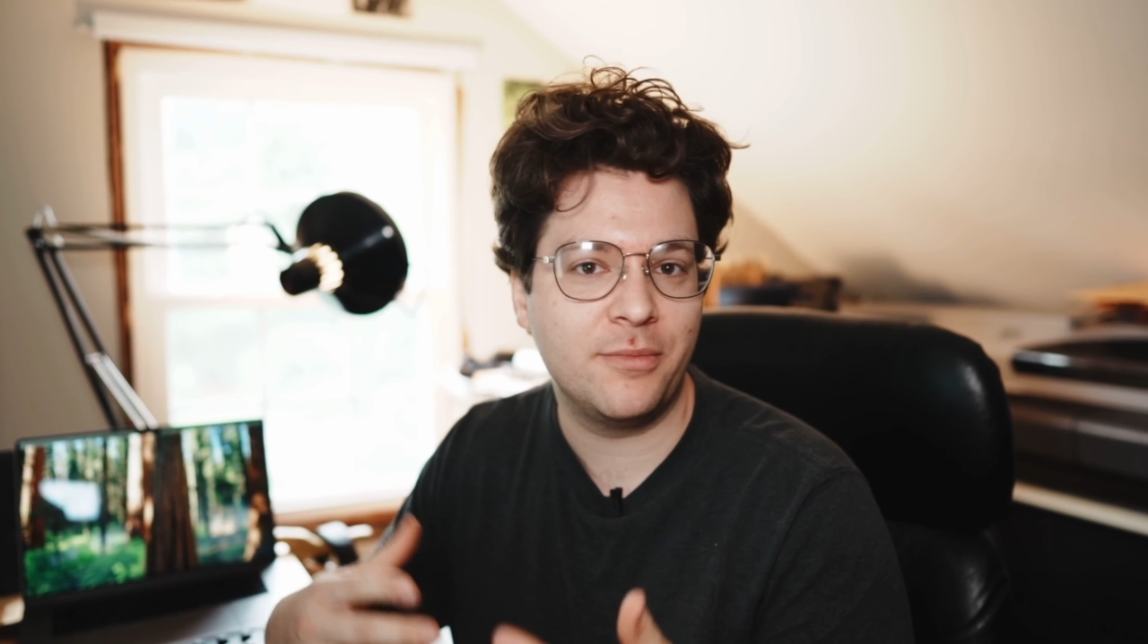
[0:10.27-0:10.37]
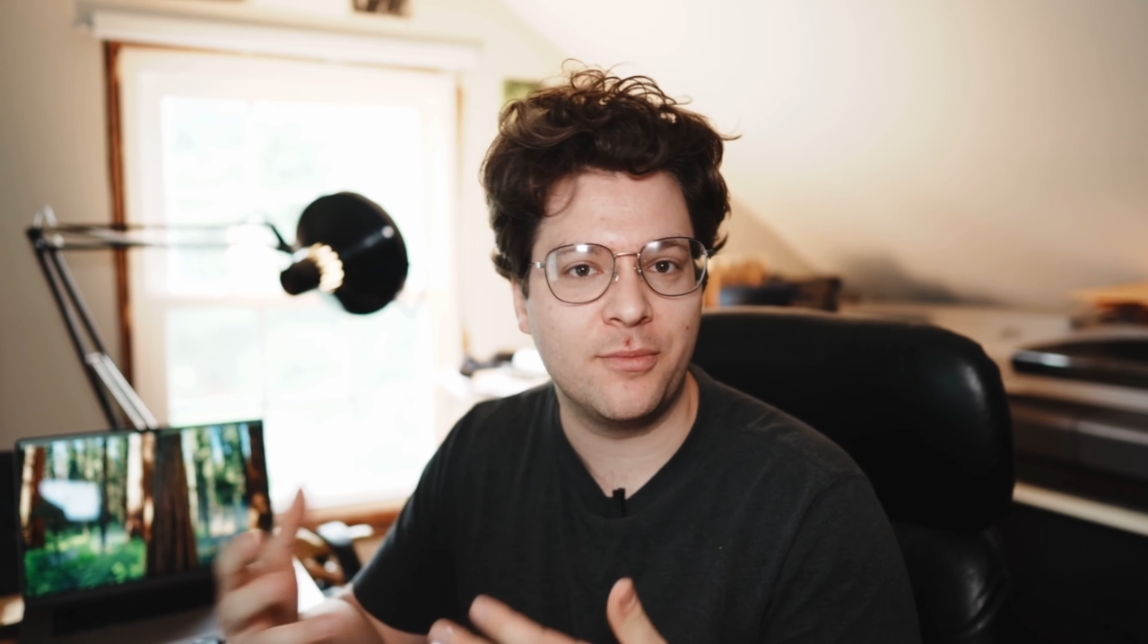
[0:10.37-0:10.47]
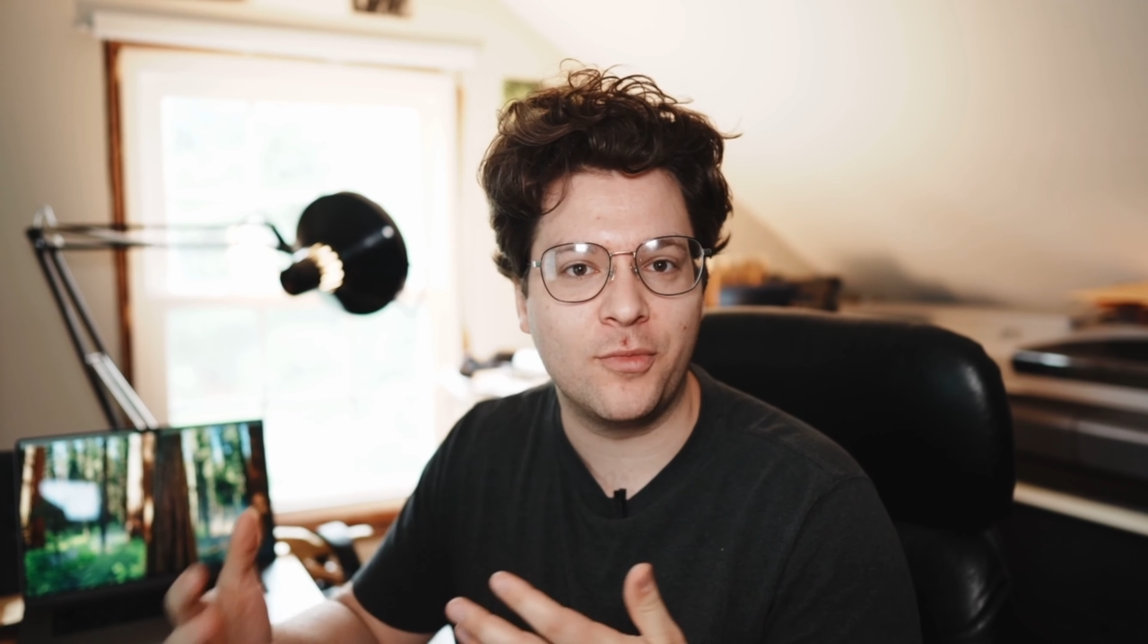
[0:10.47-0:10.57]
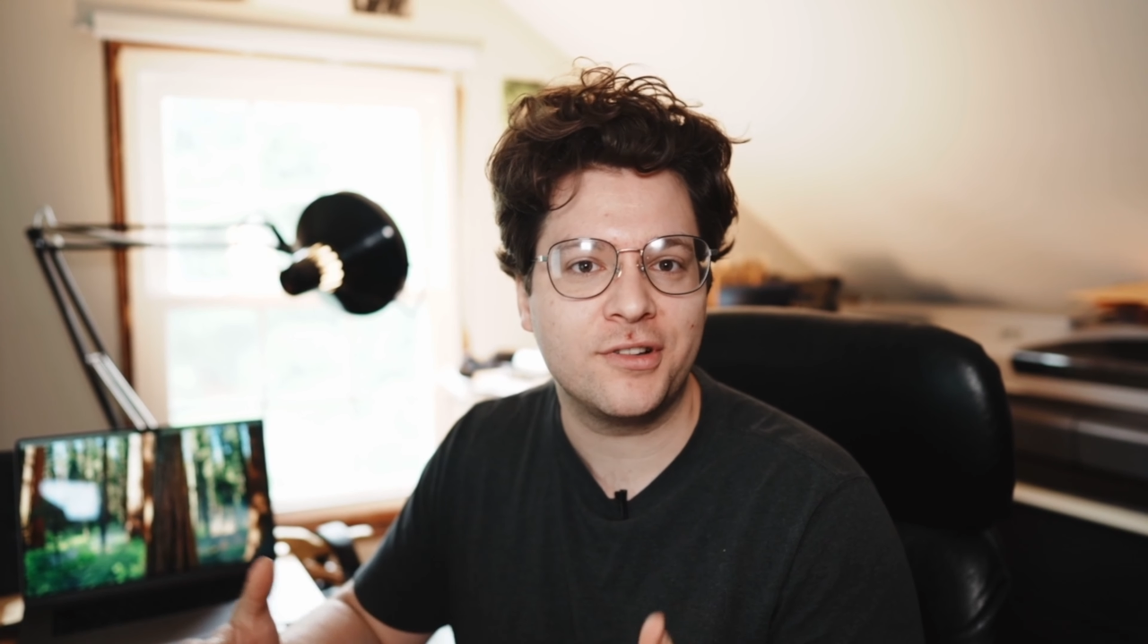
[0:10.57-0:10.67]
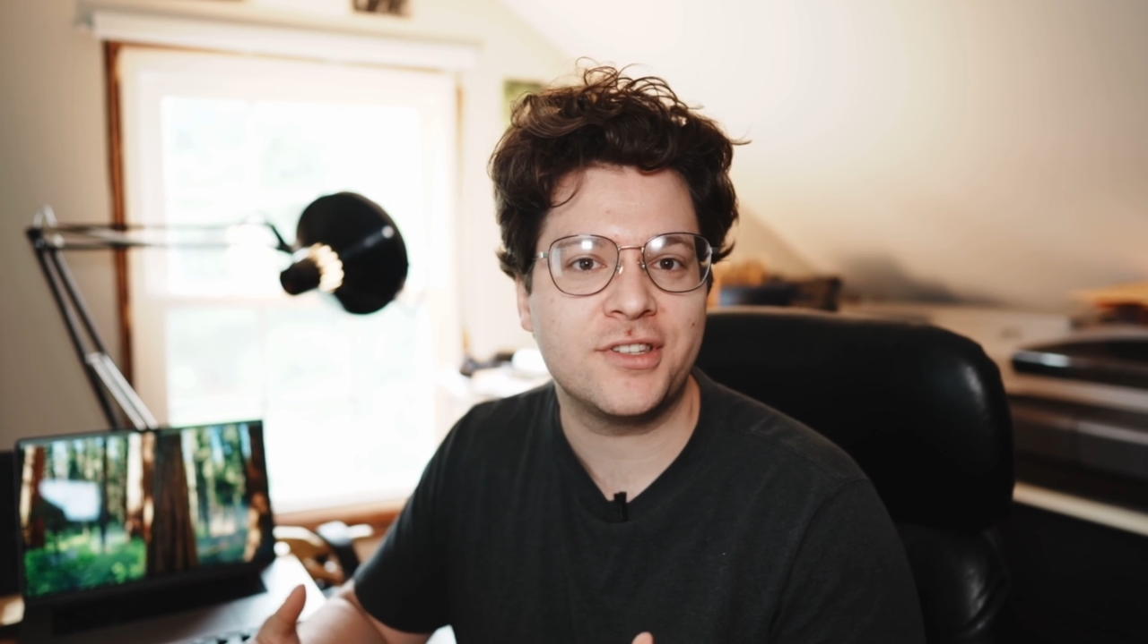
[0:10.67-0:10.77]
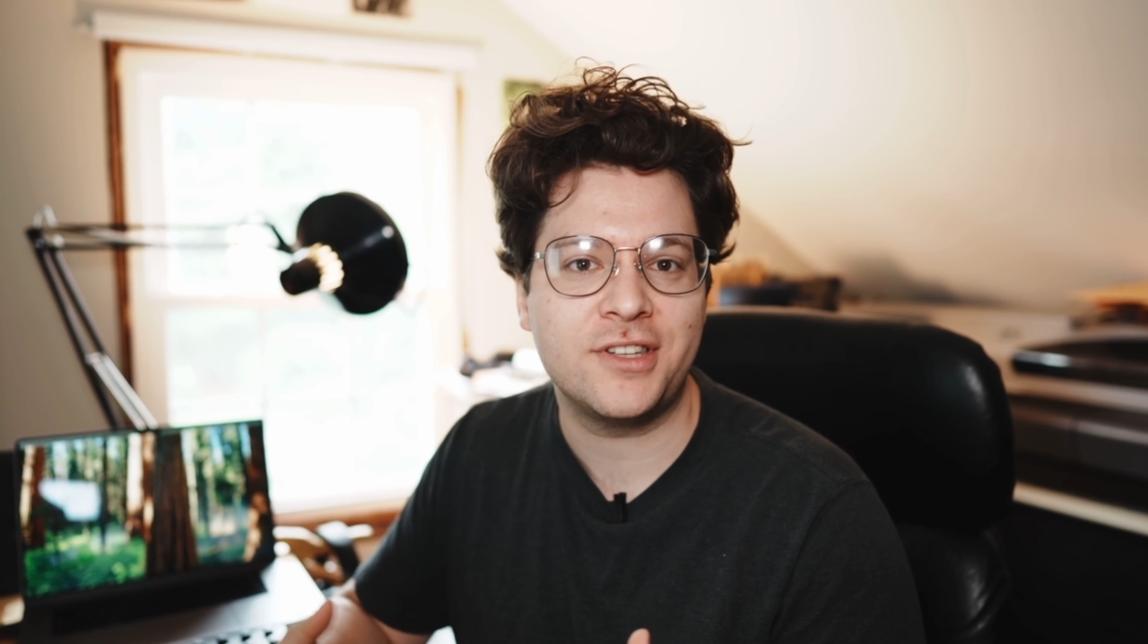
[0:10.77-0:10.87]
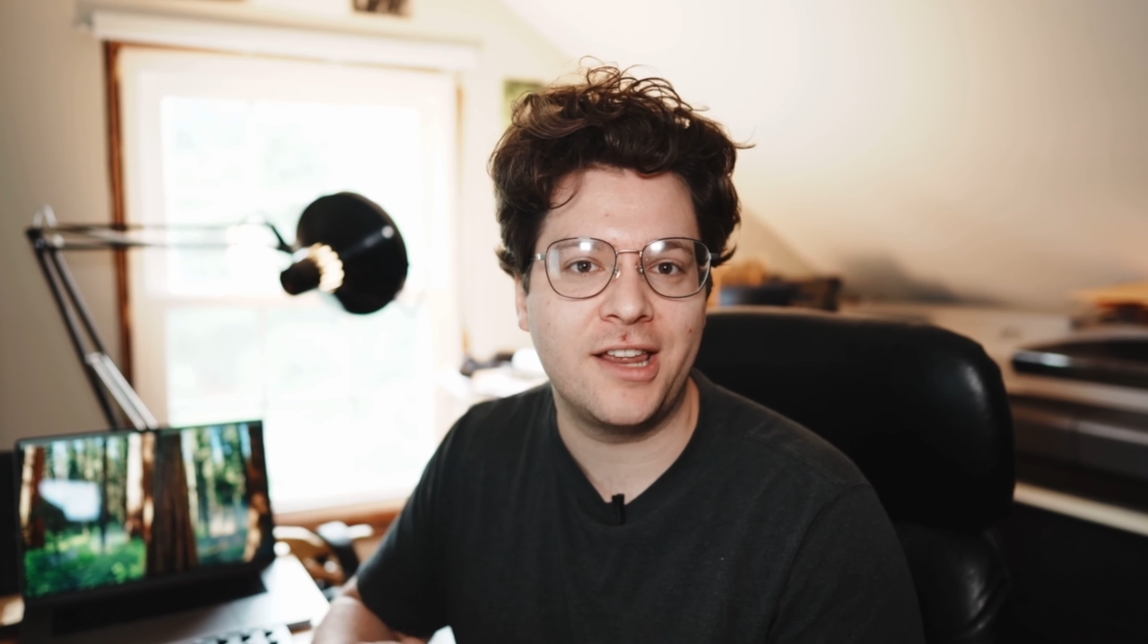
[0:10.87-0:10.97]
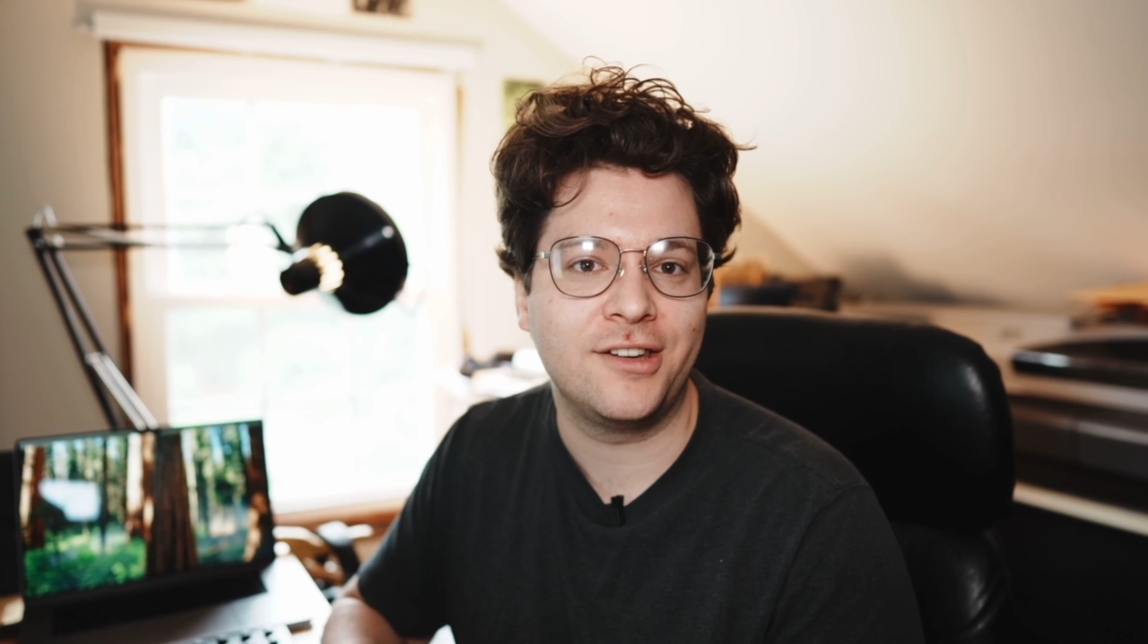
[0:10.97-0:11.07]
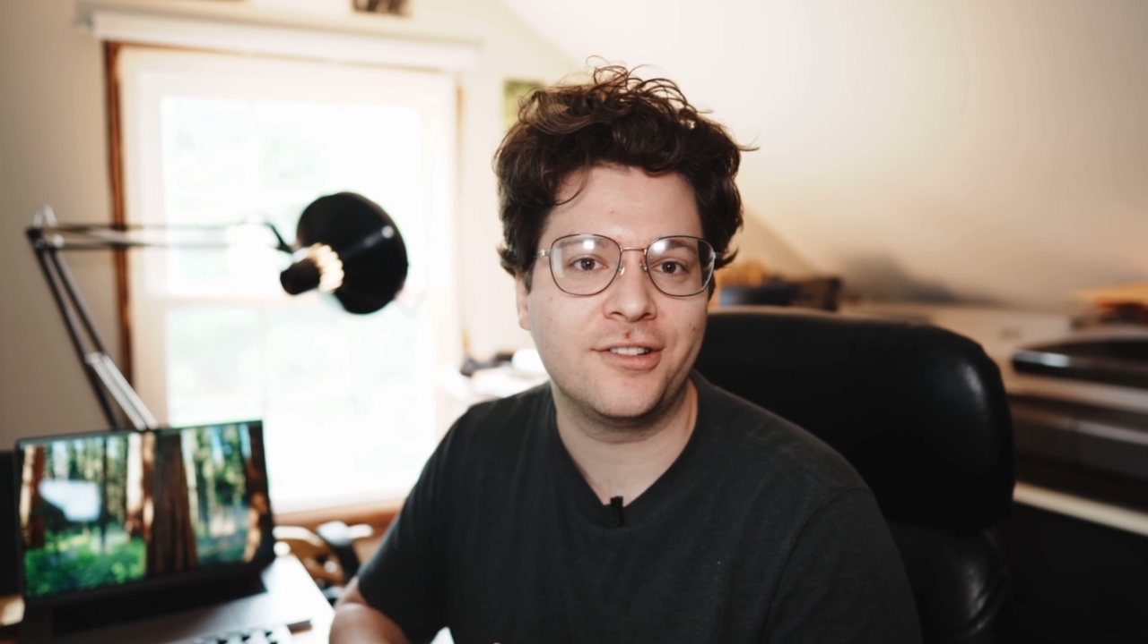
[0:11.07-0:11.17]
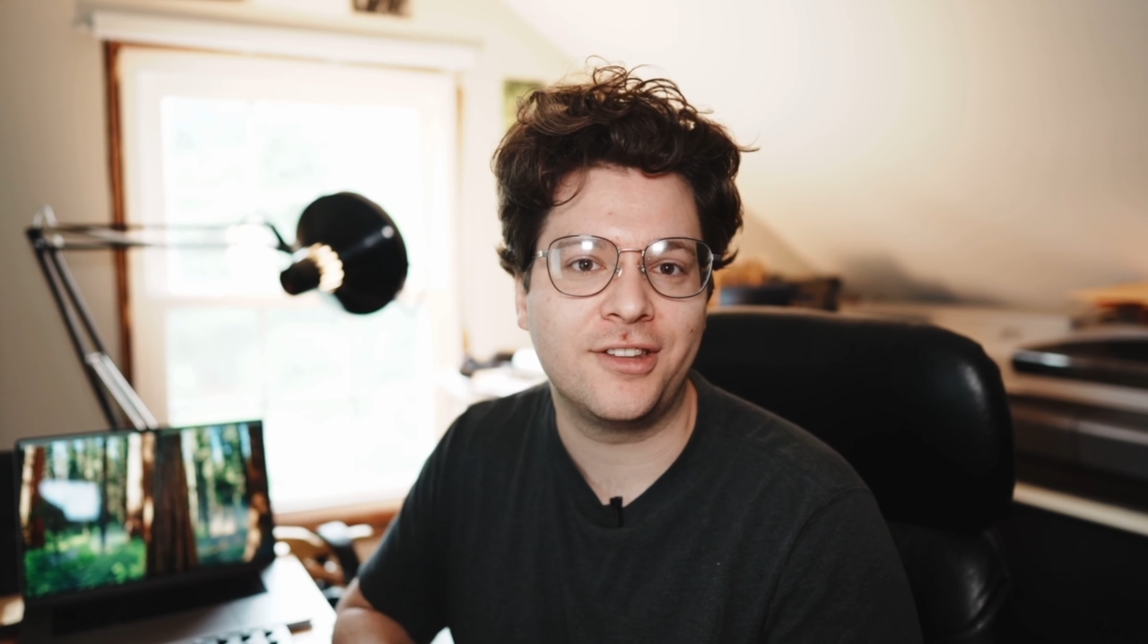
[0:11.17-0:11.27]
more
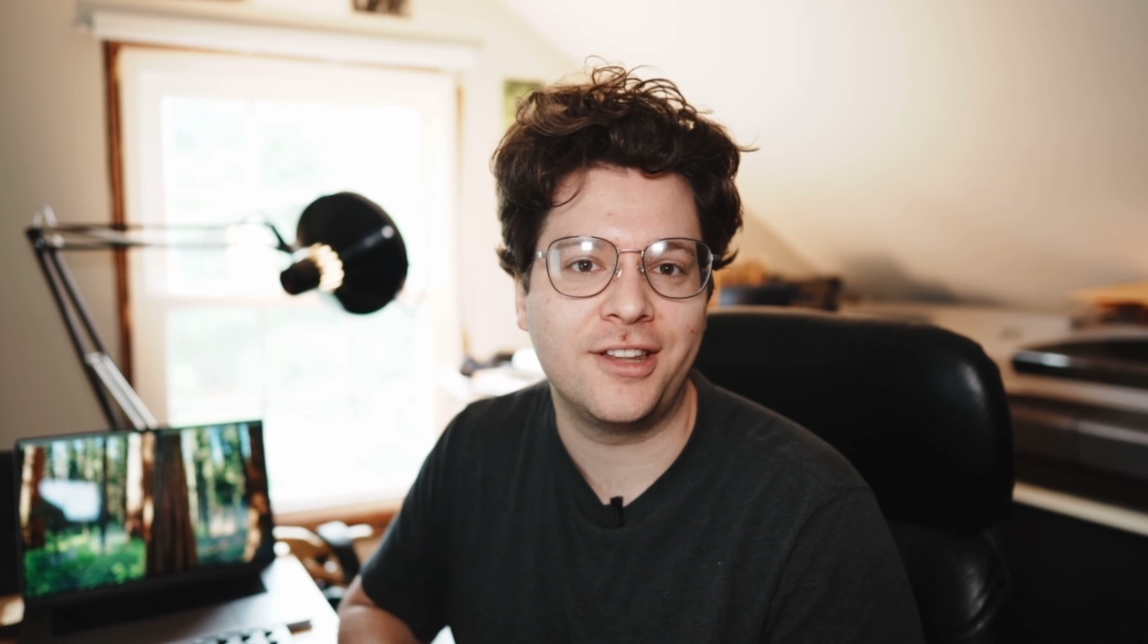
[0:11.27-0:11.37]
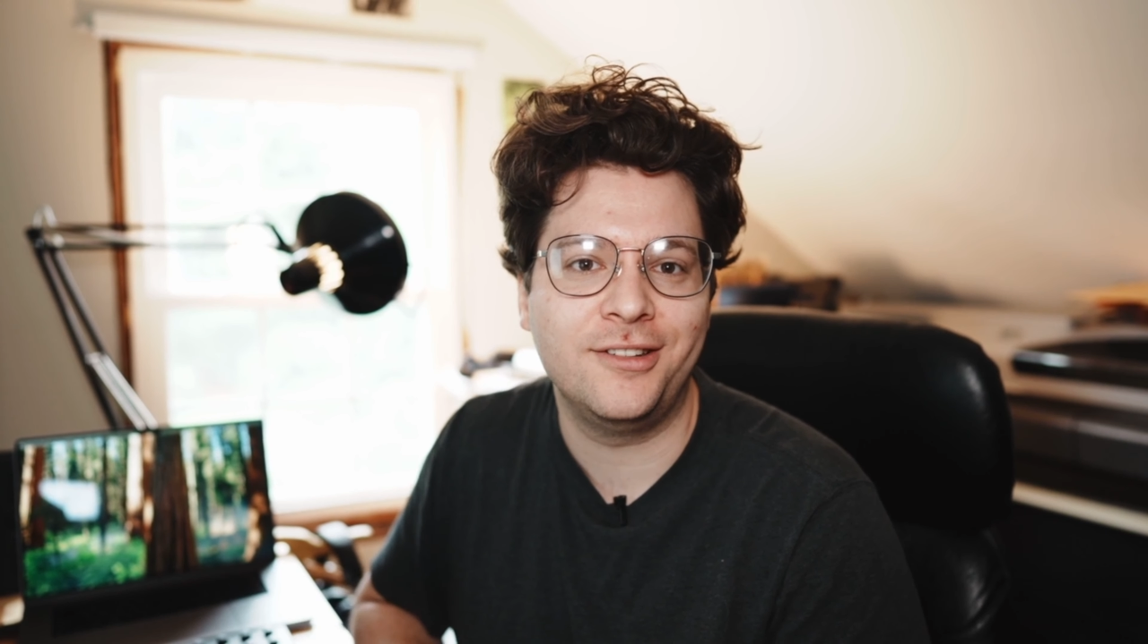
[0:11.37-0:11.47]
standard than